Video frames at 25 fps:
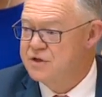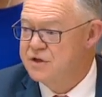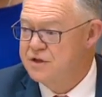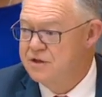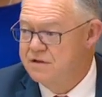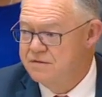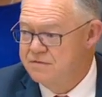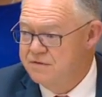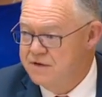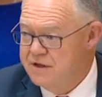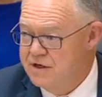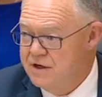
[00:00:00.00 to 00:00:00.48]
seen
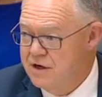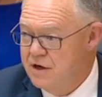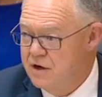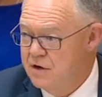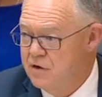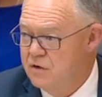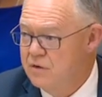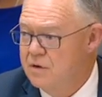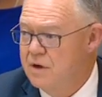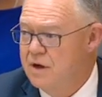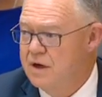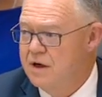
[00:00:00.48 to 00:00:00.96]
the
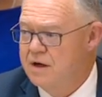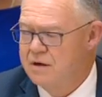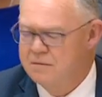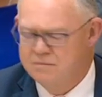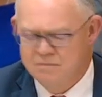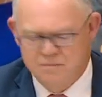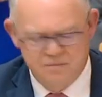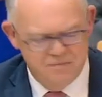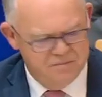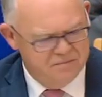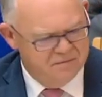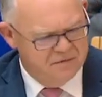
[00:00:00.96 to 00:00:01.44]
video.
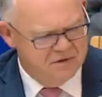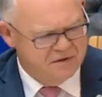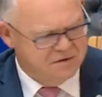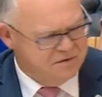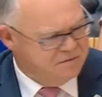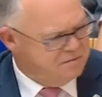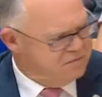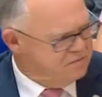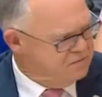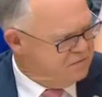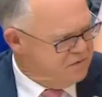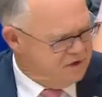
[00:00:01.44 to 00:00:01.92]

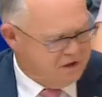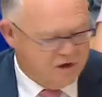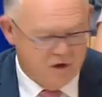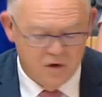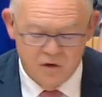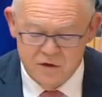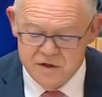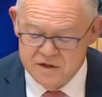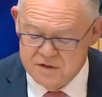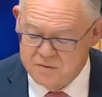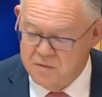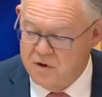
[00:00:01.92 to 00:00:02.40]
My
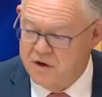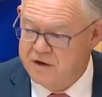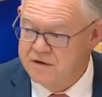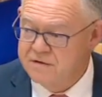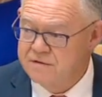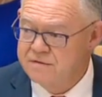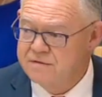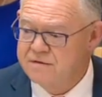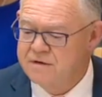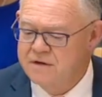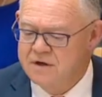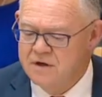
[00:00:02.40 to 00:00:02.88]
colleagues might
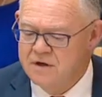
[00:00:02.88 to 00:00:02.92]
have,